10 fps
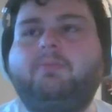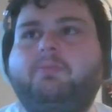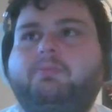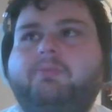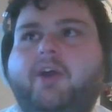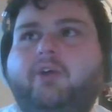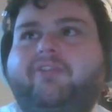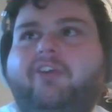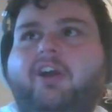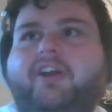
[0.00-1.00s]
My
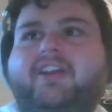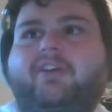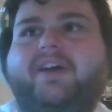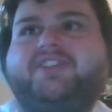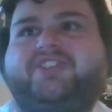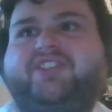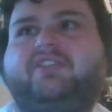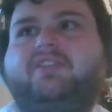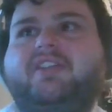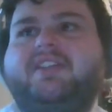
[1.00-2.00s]
overarching
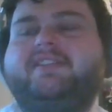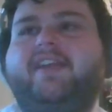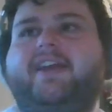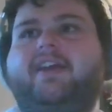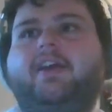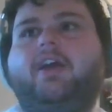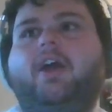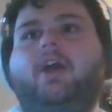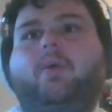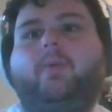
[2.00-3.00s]
question is like,
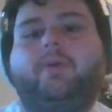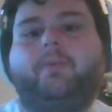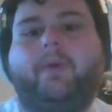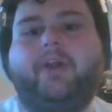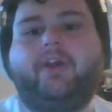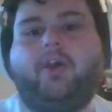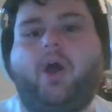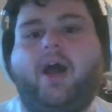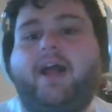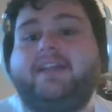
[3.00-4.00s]
we're
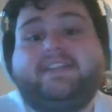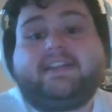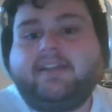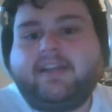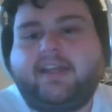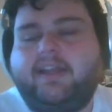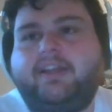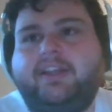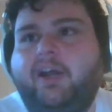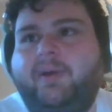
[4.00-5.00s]
ideally,
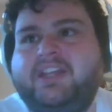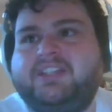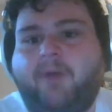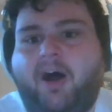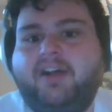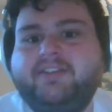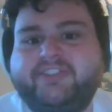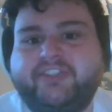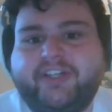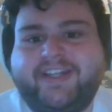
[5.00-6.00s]
he spawns,
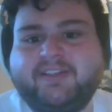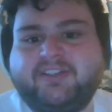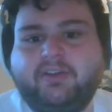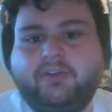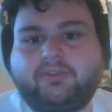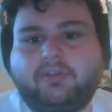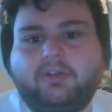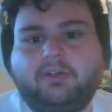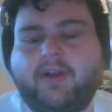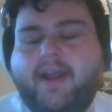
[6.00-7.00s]
you're gonna get to neutral,
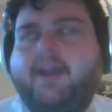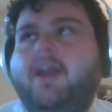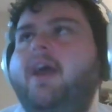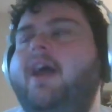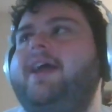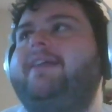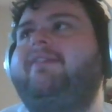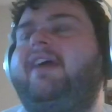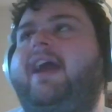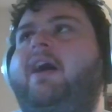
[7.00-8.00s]
right? It's
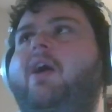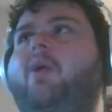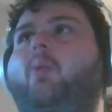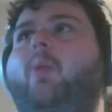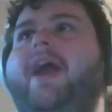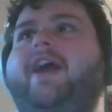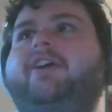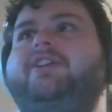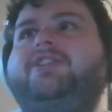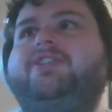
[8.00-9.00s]
like,
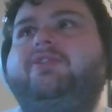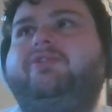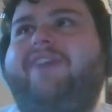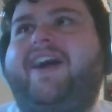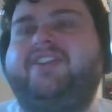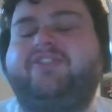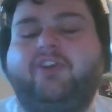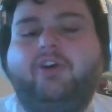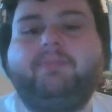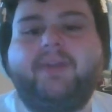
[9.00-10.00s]
where do you find your
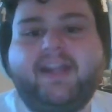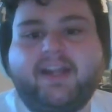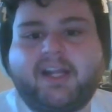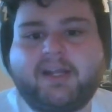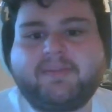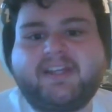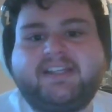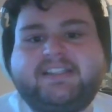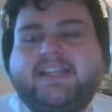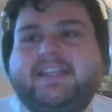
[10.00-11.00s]
opening?
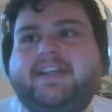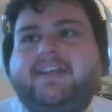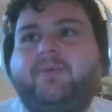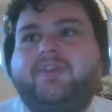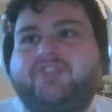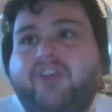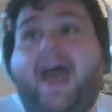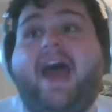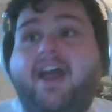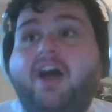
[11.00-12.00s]
Because I think once you're
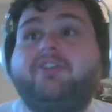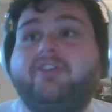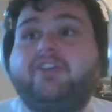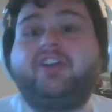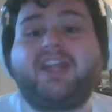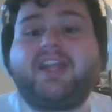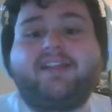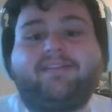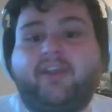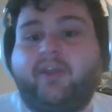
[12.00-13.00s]
at 130,
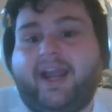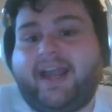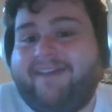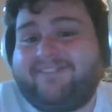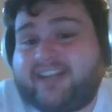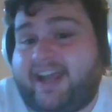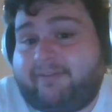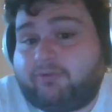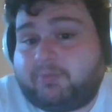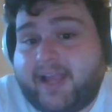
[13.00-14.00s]
it's like you kind of have to have
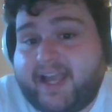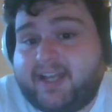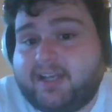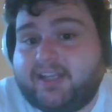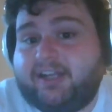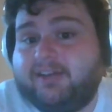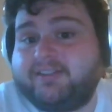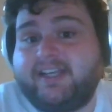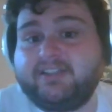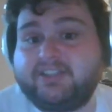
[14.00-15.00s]
a plan. It's
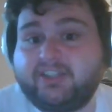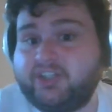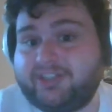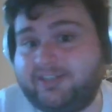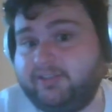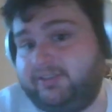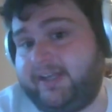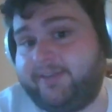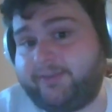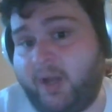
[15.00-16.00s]
like, is it gonna shield you
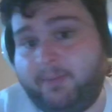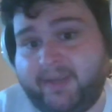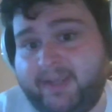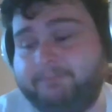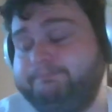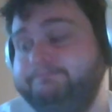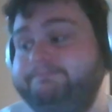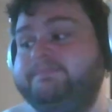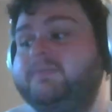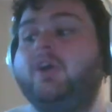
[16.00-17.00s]
down through up B,
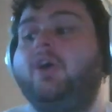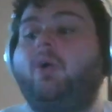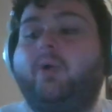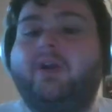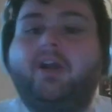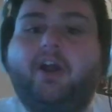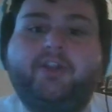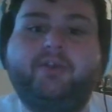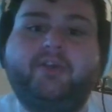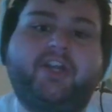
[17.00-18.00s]
or are
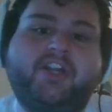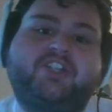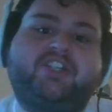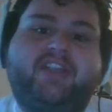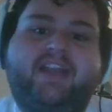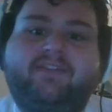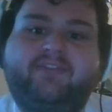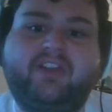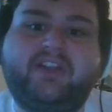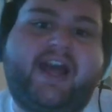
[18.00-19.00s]
you gonna just like
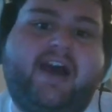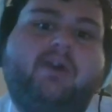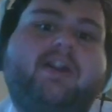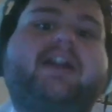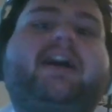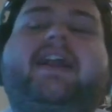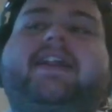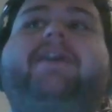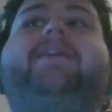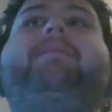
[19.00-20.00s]
feel it out and kind
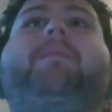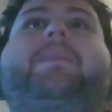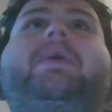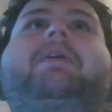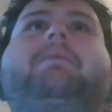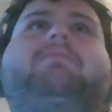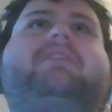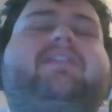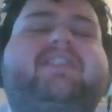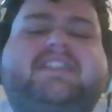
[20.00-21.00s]
of
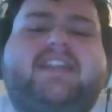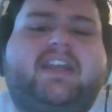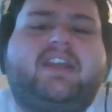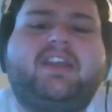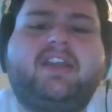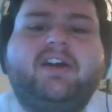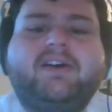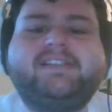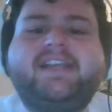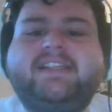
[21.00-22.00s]
play risky?
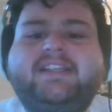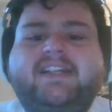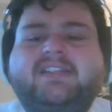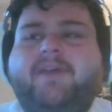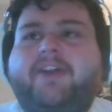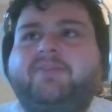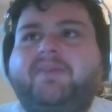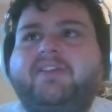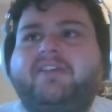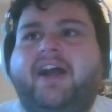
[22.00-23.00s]
Because I think that it's better to be a
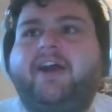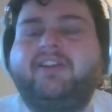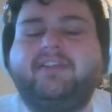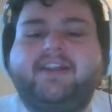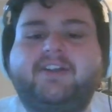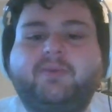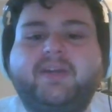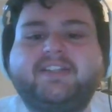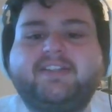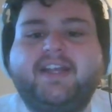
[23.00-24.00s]
little calculated when
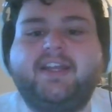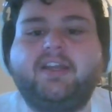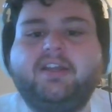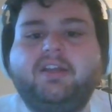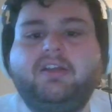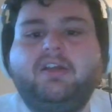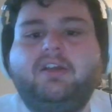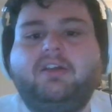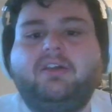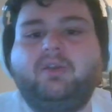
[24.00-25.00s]
it's like,
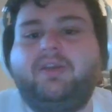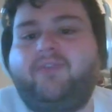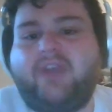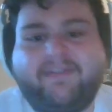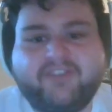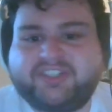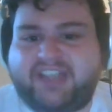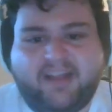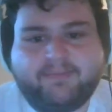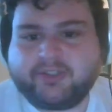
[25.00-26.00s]
if you have your
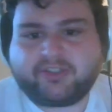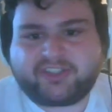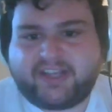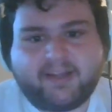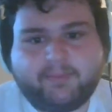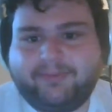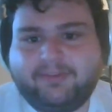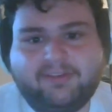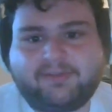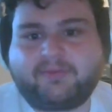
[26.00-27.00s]
setups, use your setups.
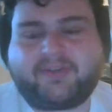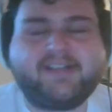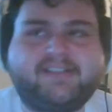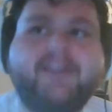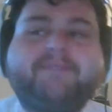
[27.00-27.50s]
Is what I'm trying to say.